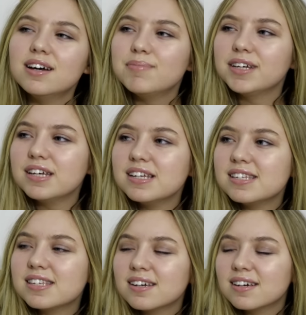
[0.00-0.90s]

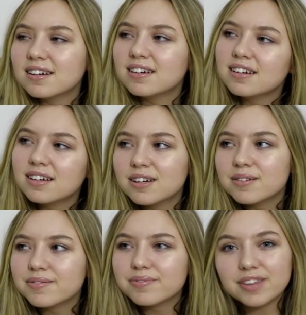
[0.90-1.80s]
because
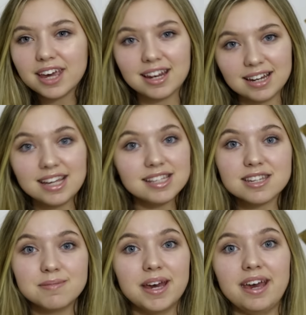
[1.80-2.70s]
it needs
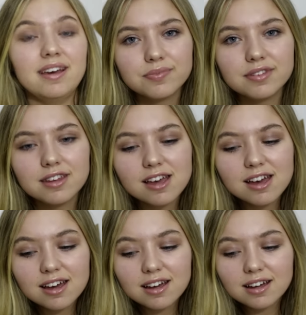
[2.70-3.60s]
to be.
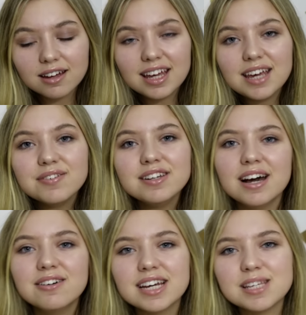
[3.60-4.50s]
Even
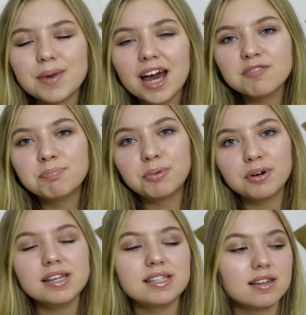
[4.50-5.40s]
nowadays we have
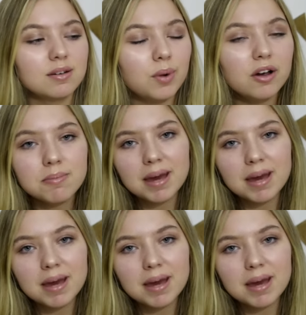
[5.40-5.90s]
boys wearing